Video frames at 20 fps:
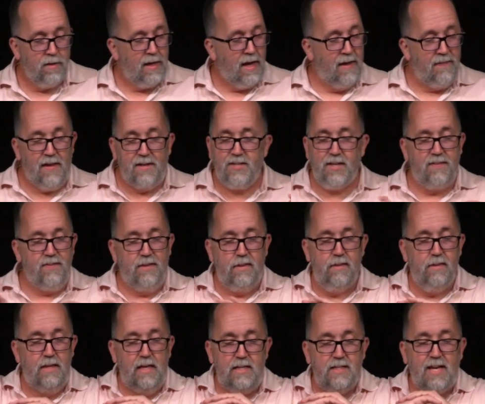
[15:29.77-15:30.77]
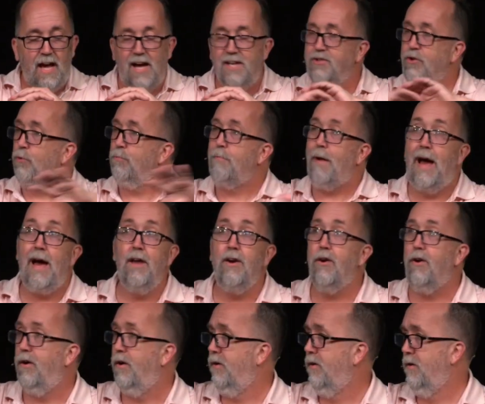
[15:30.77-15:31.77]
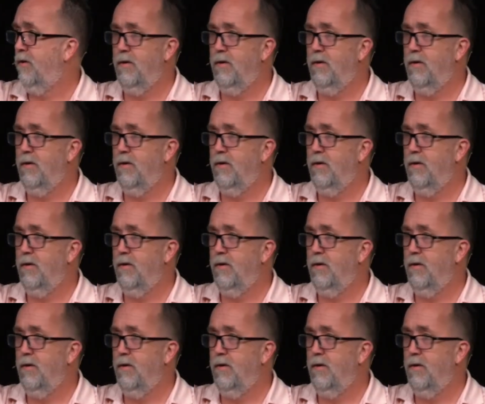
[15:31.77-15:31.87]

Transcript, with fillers: And they said, These guys don't matter.